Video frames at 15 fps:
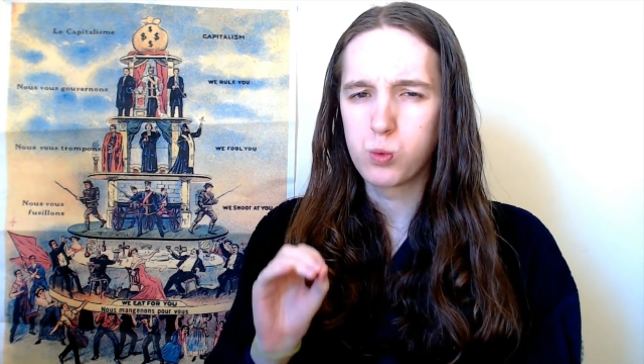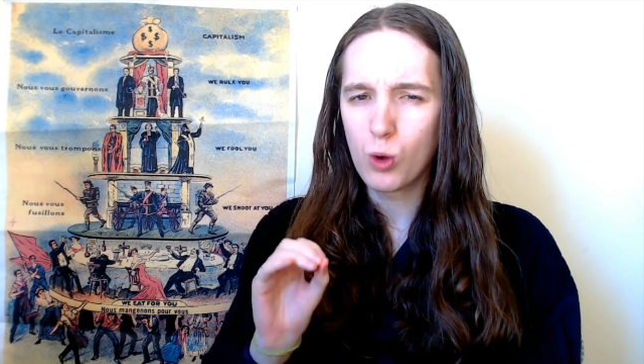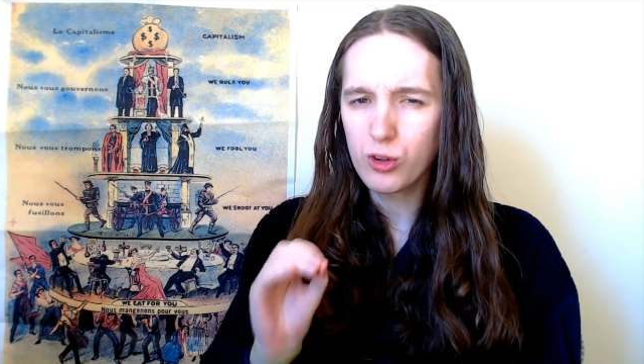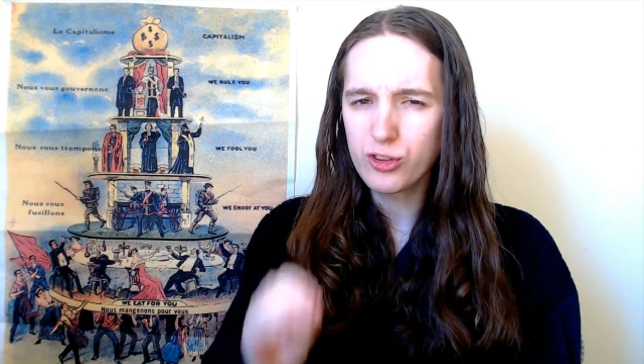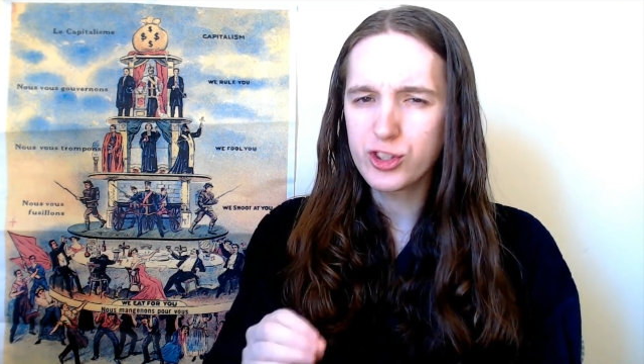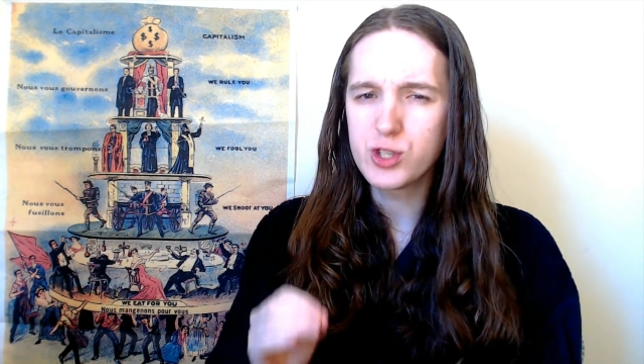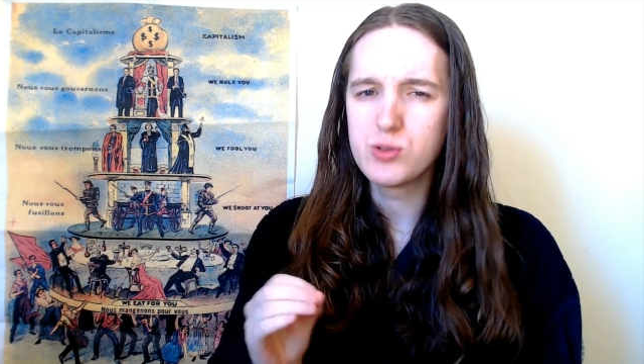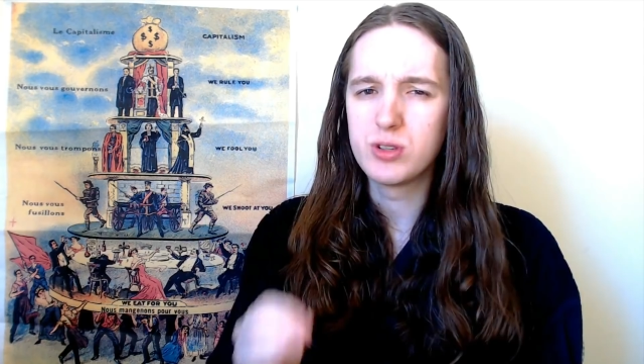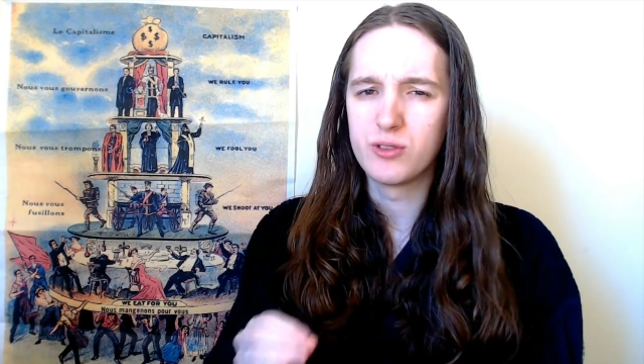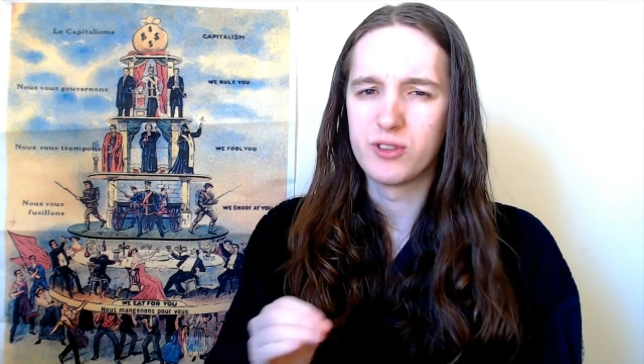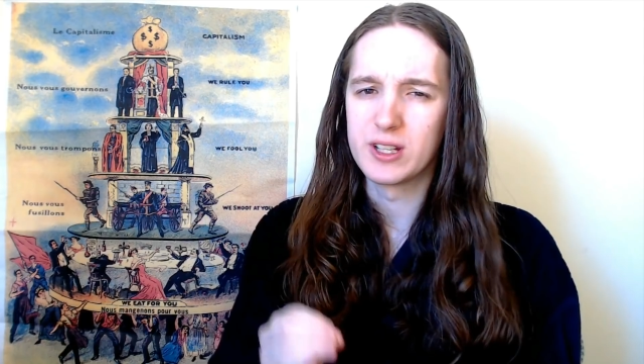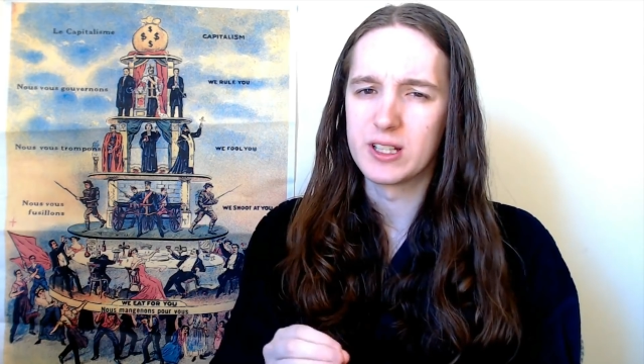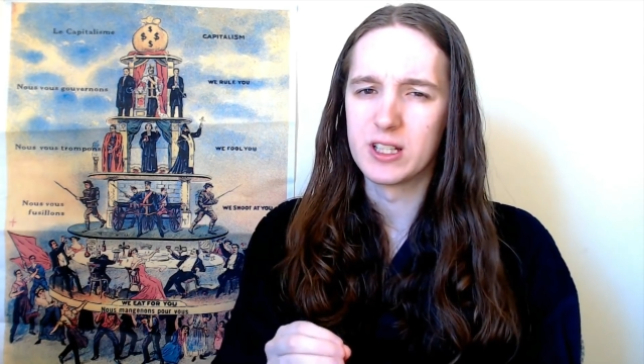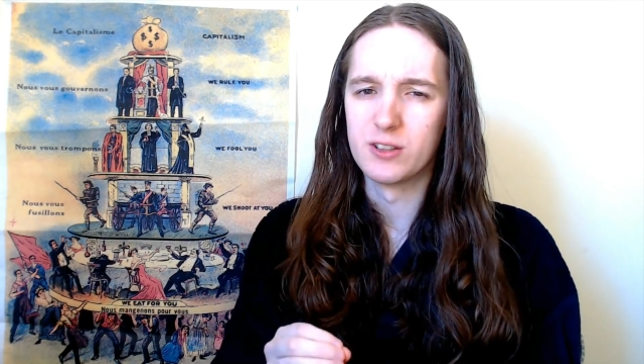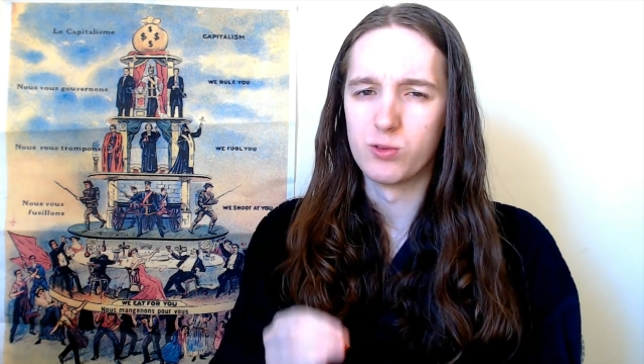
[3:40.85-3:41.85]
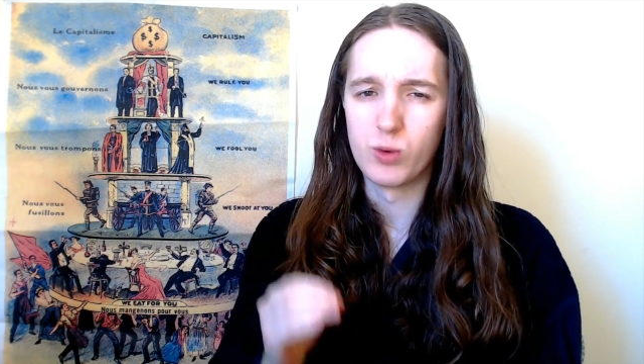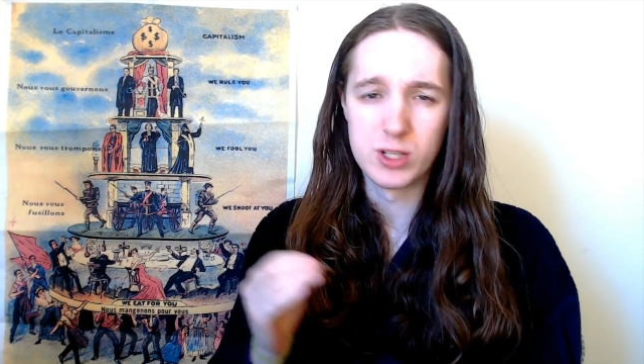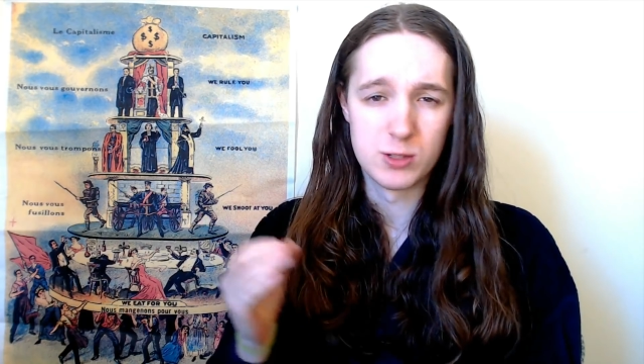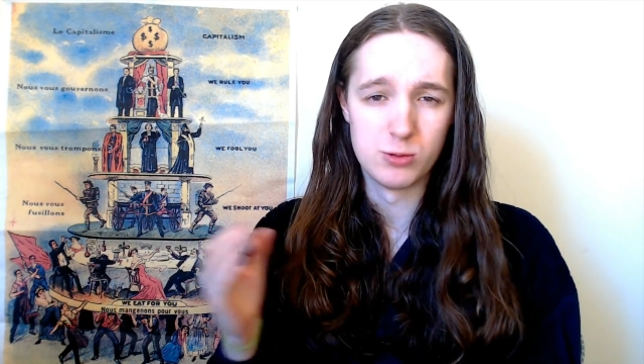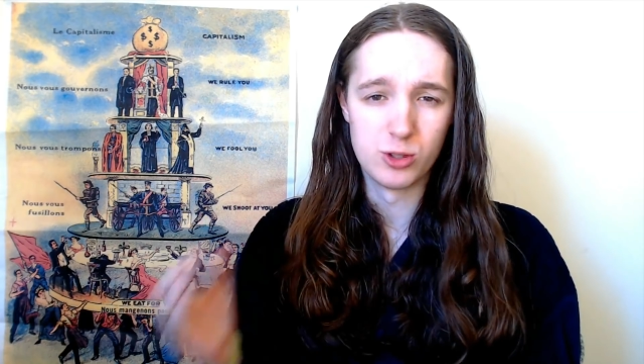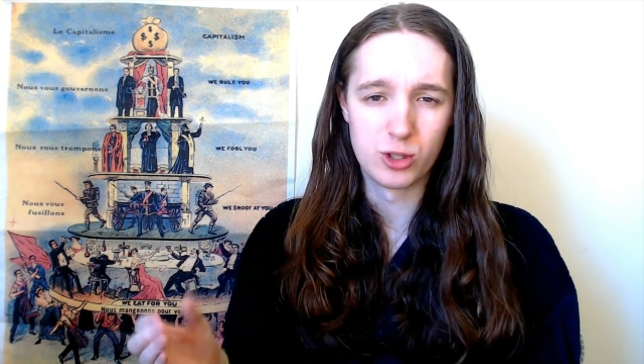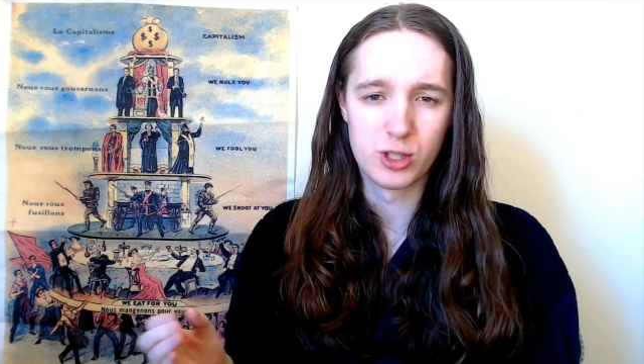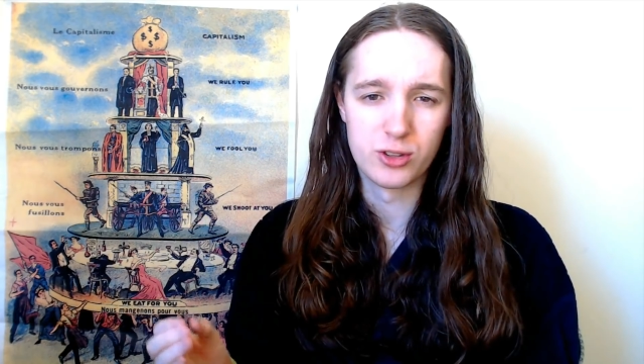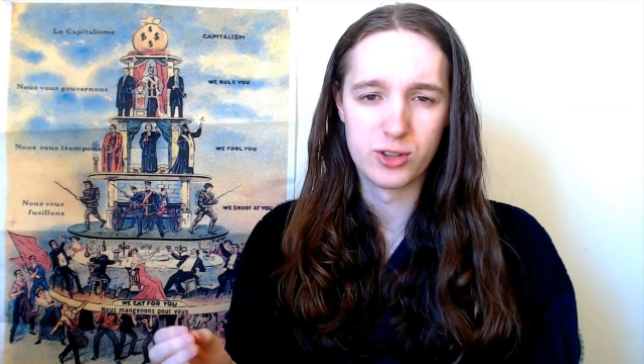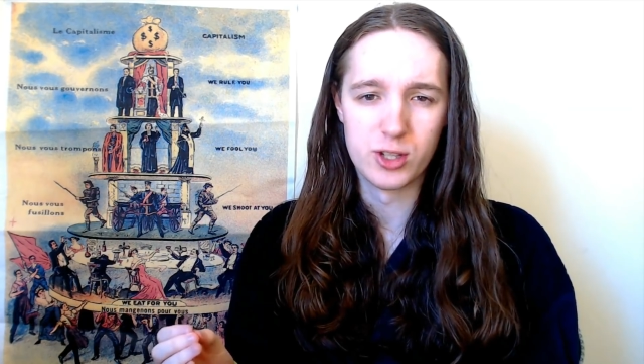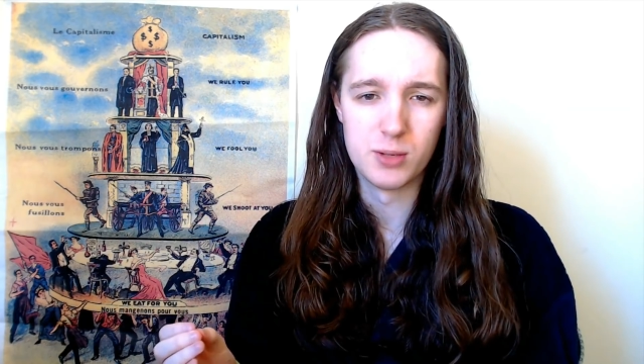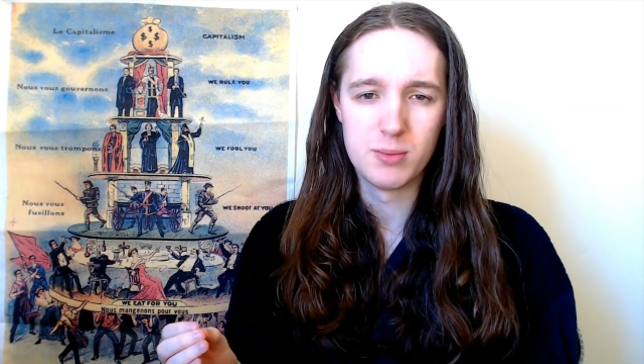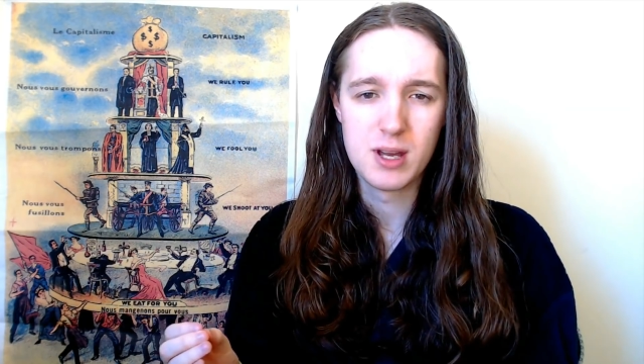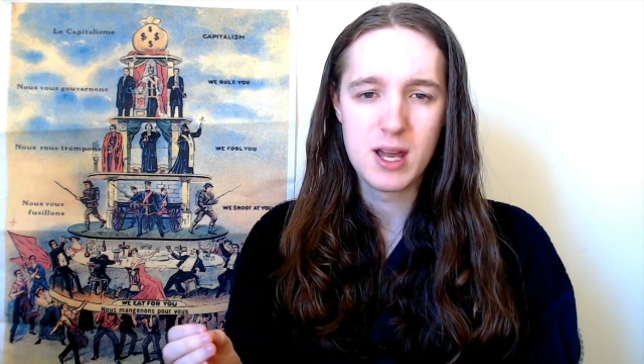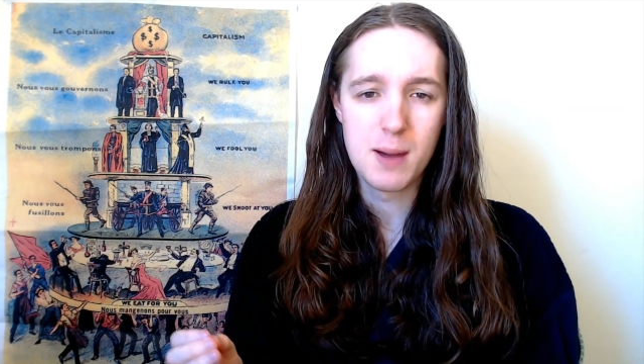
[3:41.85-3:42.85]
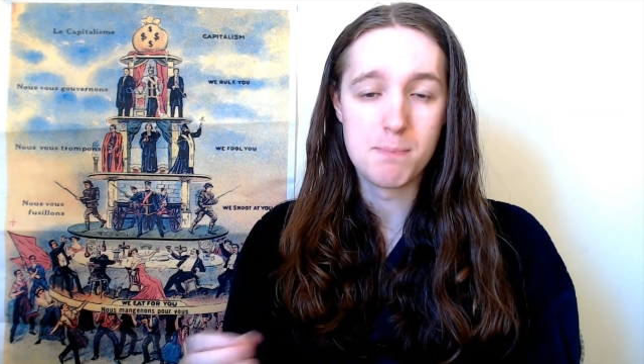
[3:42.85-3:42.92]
wants you to think of when you look at them,